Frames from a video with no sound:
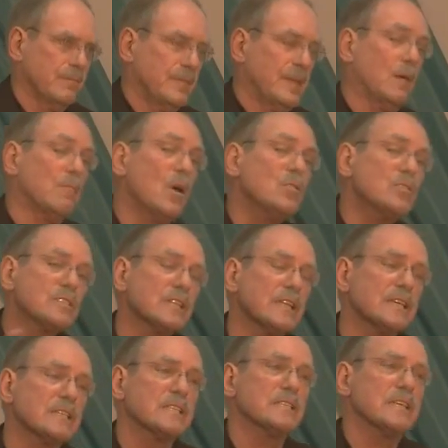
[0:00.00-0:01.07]
Now, most of
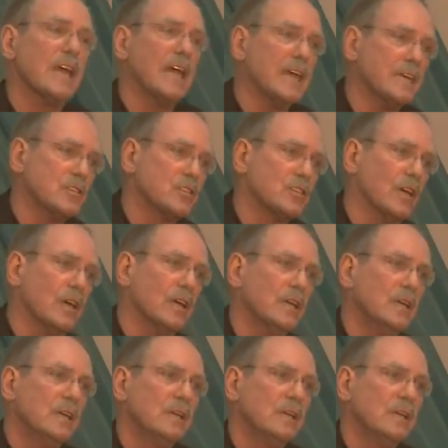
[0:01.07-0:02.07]
this is Asia